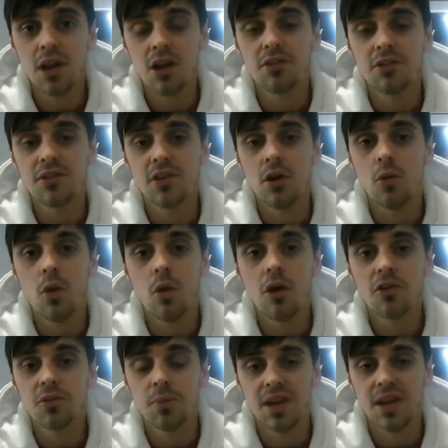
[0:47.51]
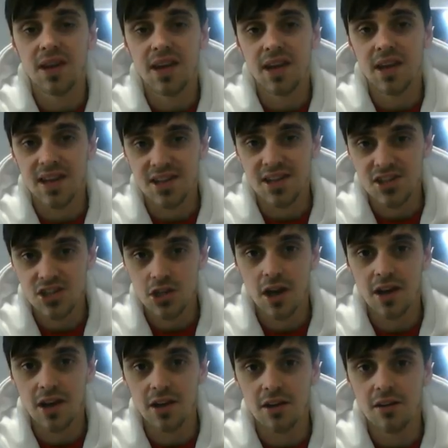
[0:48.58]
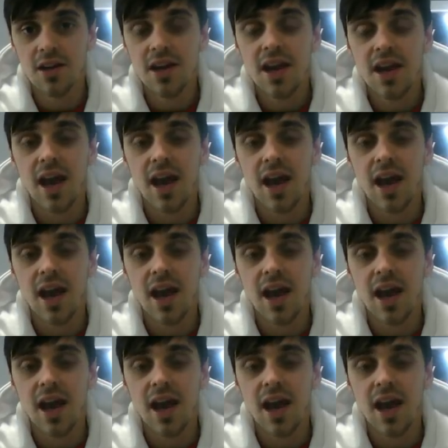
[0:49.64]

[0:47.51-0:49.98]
lifestyle whilst being here in China.